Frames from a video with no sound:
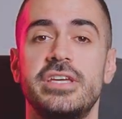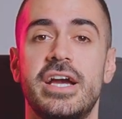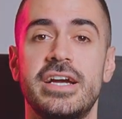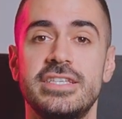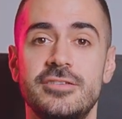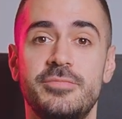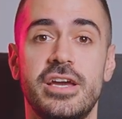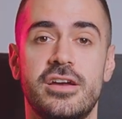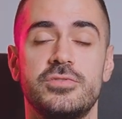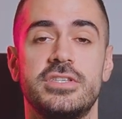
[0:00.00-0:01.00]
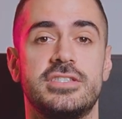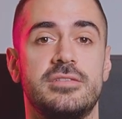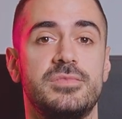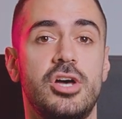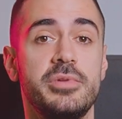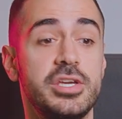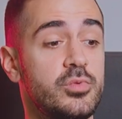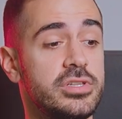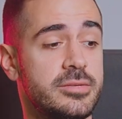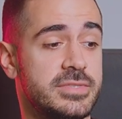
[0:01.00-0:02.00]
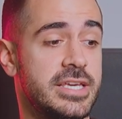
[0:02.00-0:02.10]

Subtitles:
the ICP ecosystem. Dominic Williams